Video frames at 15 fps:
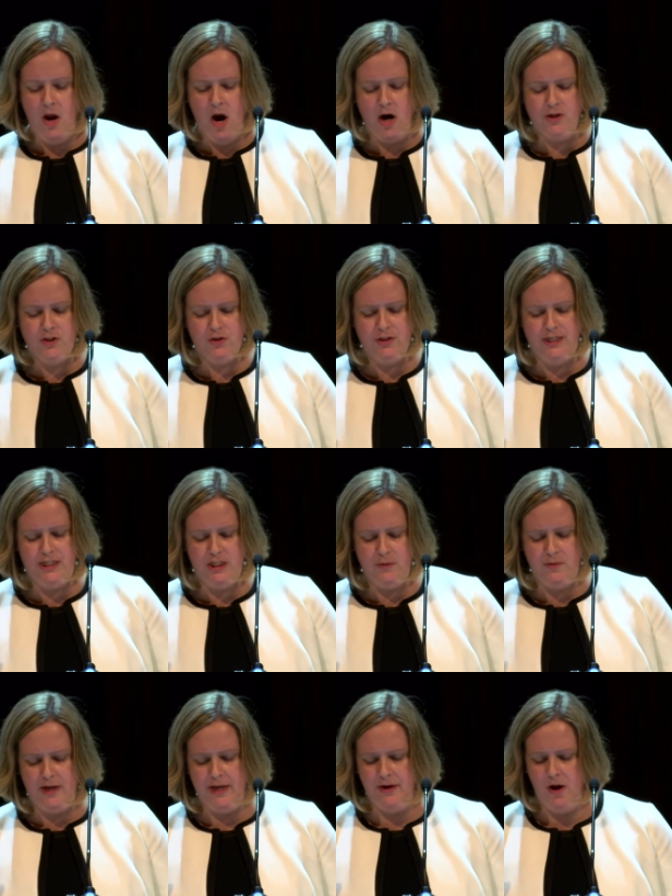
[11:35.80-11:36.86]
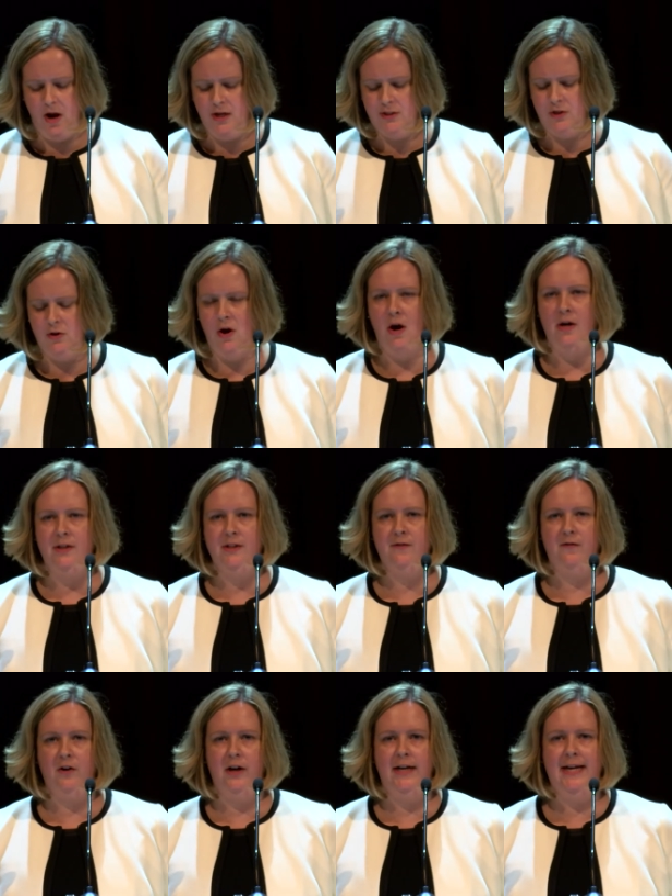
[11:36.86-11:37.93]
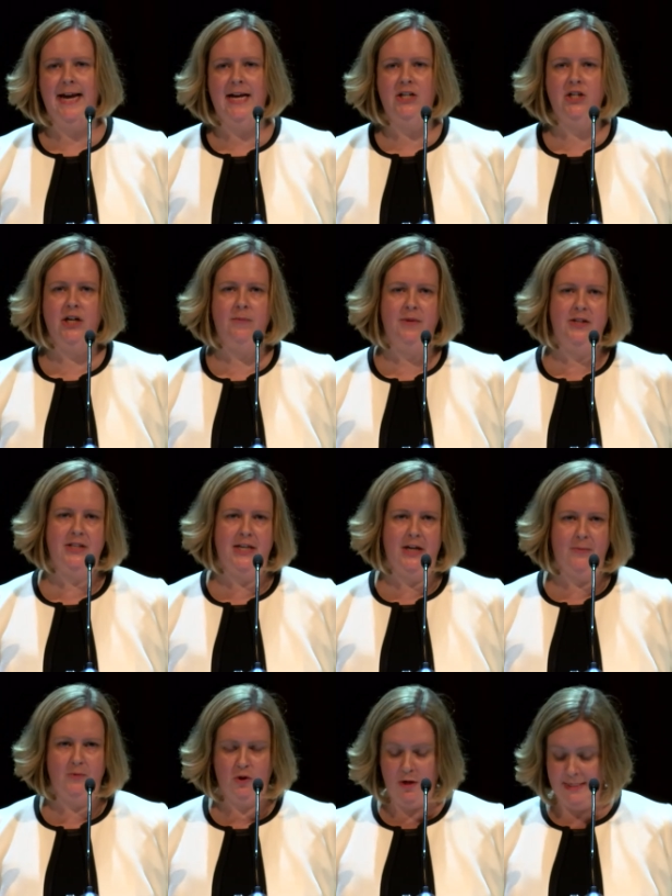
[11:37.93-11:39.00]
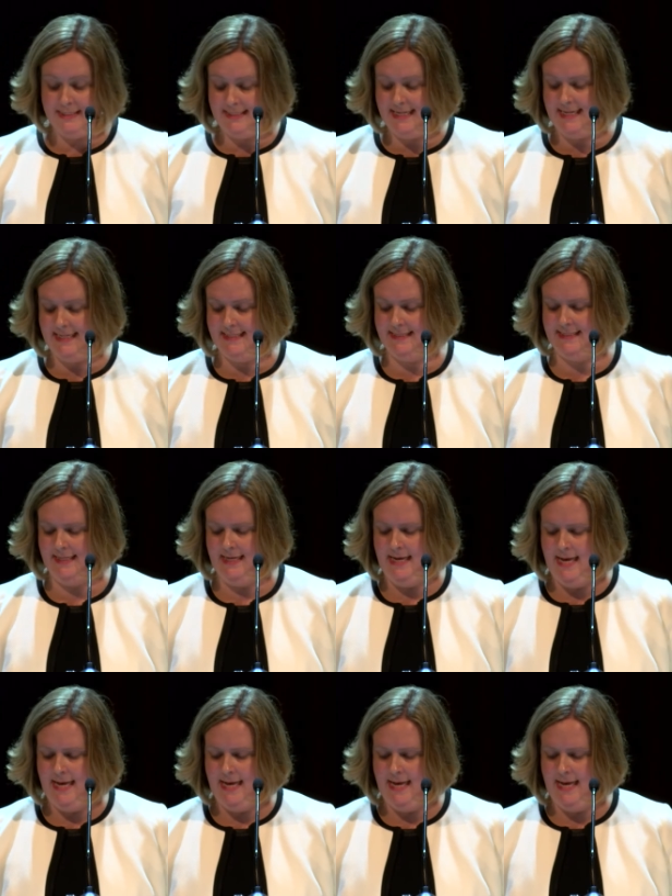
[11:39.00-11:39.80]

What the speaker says: Our strategic plan also calls for engaging museum trustees